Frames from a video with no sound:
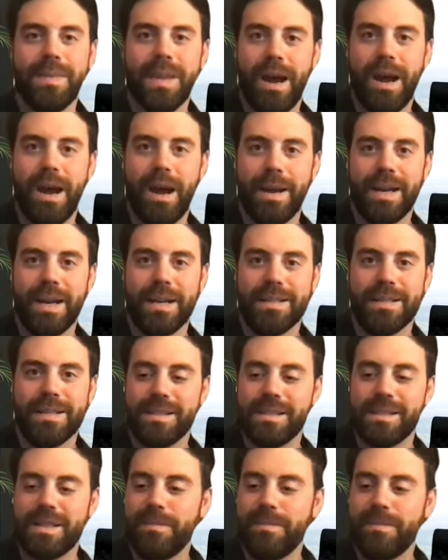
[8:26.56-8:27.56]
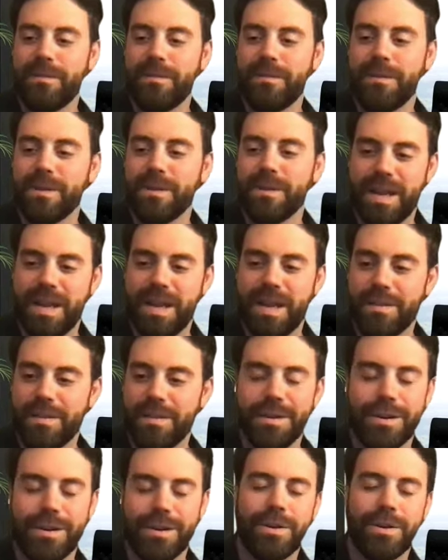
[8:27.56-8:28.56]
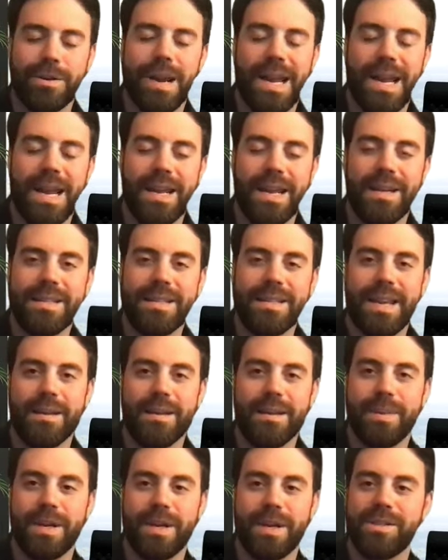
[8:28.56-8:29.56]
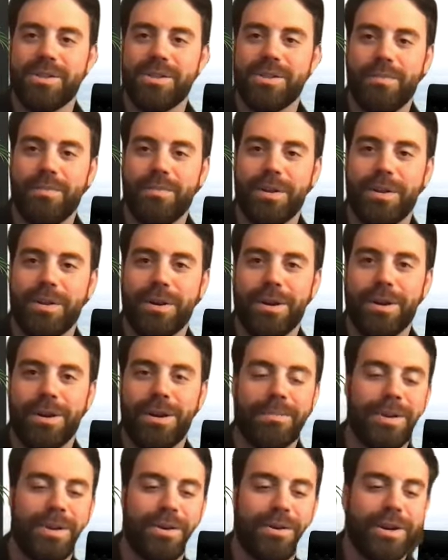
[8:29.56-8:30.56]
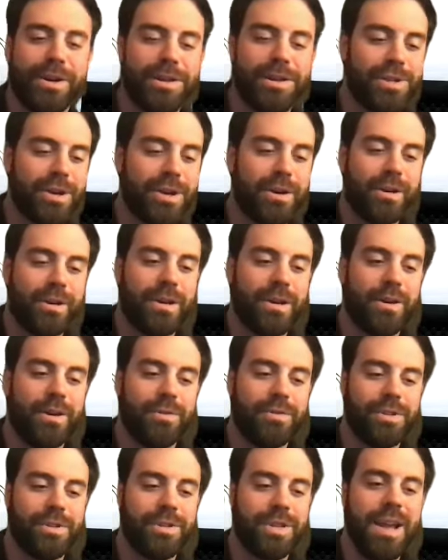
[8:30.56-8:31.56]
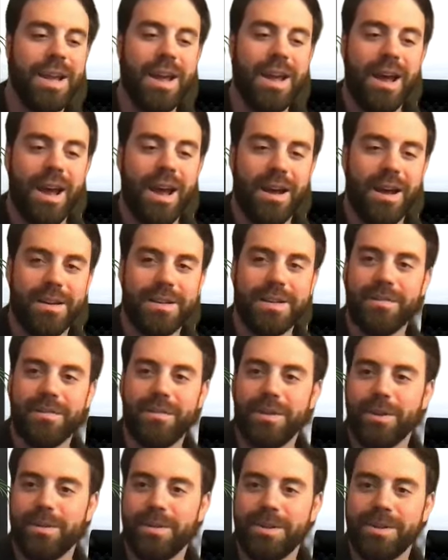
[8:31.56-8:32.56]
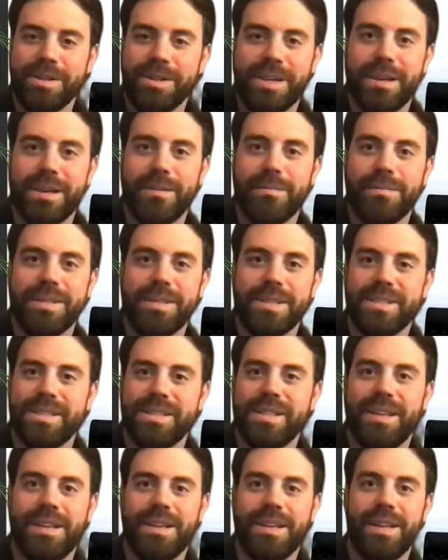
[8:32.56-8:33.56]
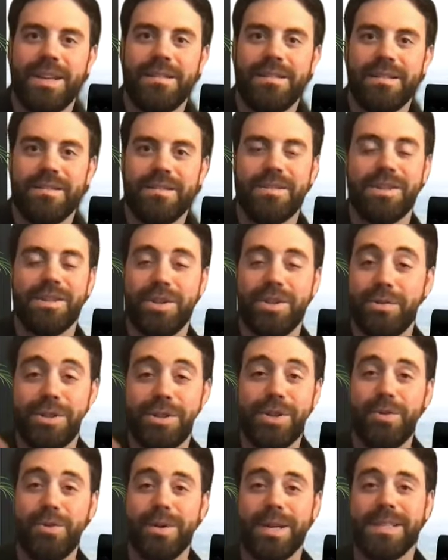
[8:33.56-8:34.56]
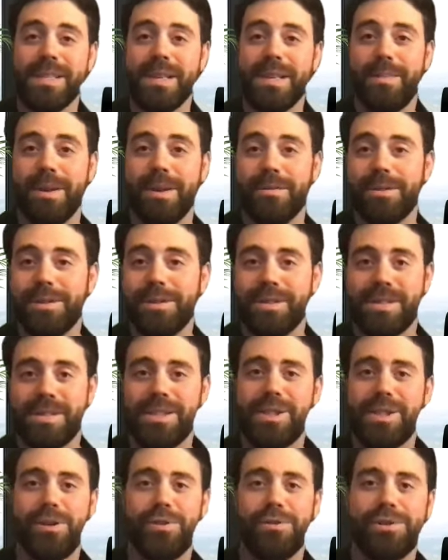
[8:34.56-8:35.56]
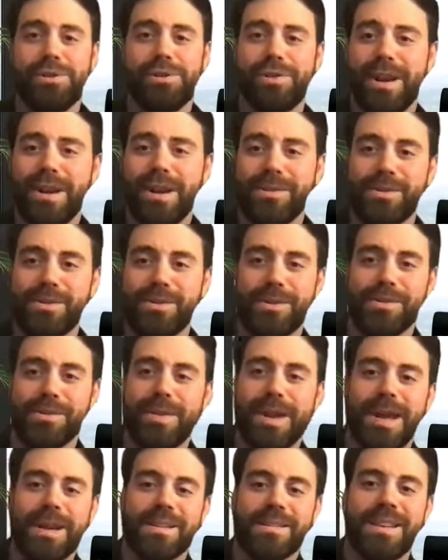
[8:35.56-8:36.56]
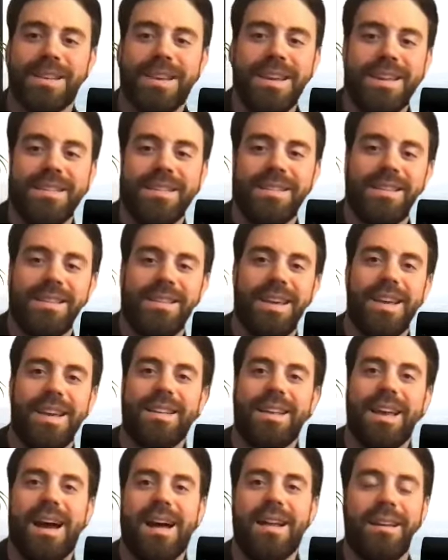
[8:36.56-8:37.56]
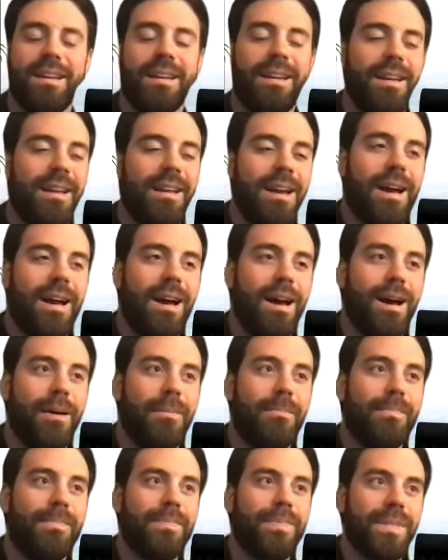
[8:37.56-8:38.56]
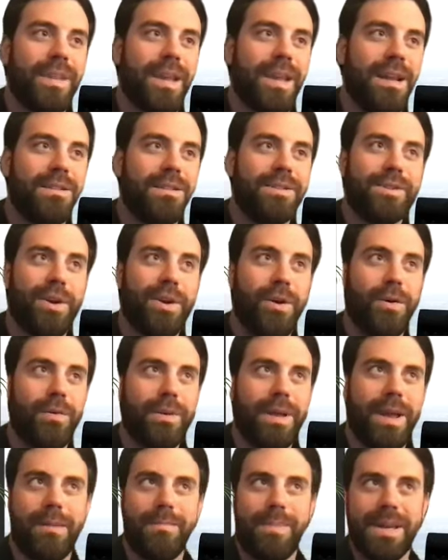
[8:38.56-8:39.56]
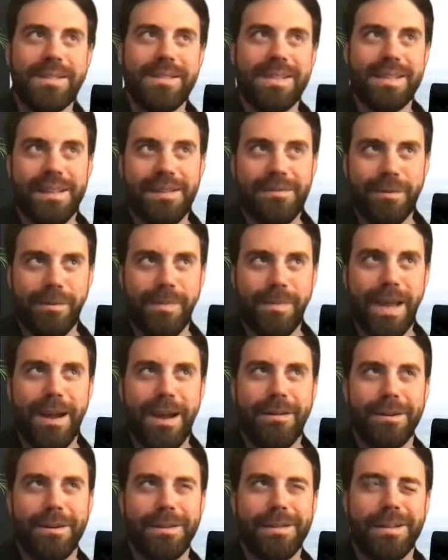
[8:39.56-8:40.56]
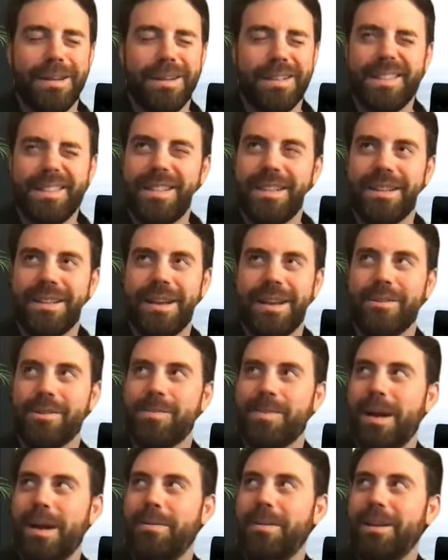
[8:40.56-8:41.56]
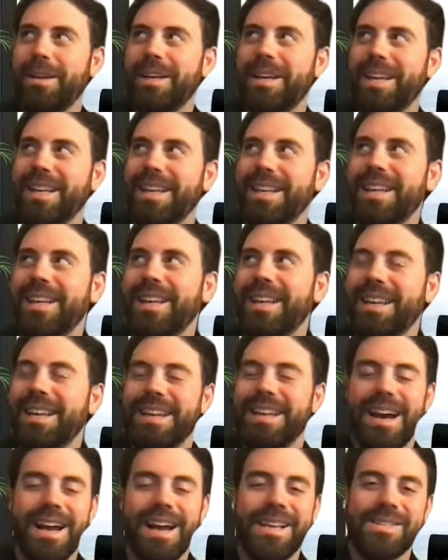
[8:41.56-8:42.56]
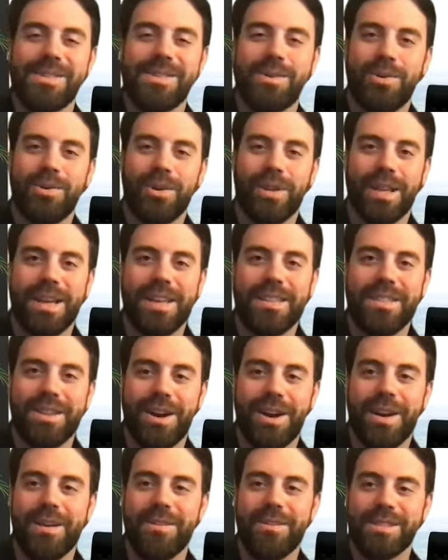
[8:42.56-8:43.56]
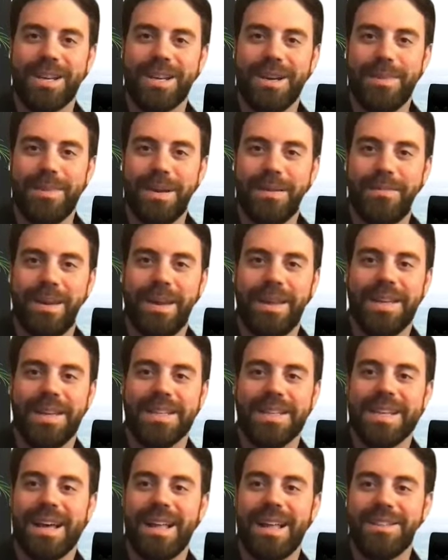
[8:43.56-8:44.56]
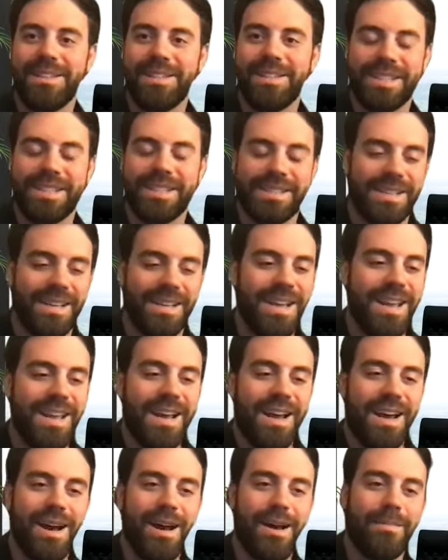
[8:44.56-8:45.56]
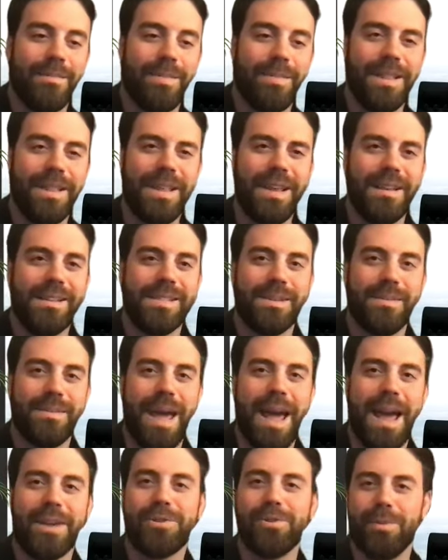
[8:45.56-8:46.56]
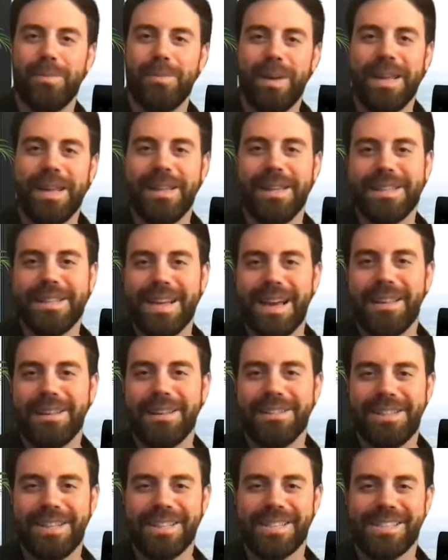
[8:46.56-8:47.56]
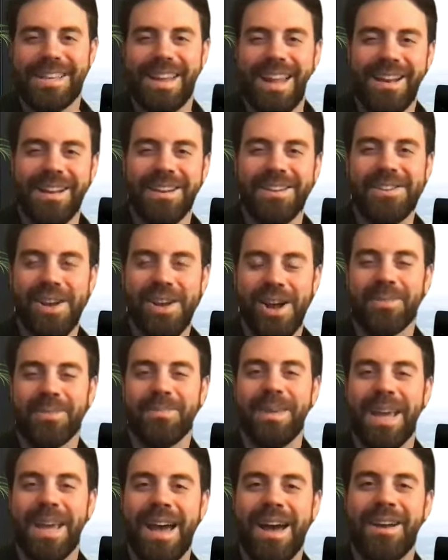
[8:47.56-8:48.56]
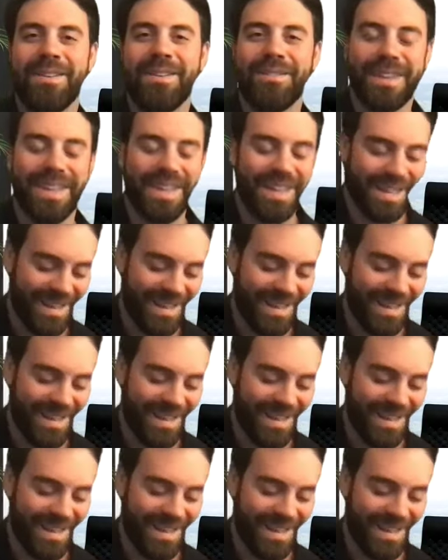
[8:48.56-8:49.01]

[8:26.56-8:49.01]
I got to skip the first day of third grade and take a bus trip with her on Peoria Charter Coach to the Field Museum to see the new Sue exhibit, which is this huge Tyrannosaurus Rex that they had gotten. And so, yeah, basically from there until I was probably in high school, I thought I was going to be a paleontologist. And then some actual paleontologists kind of talked me out of it.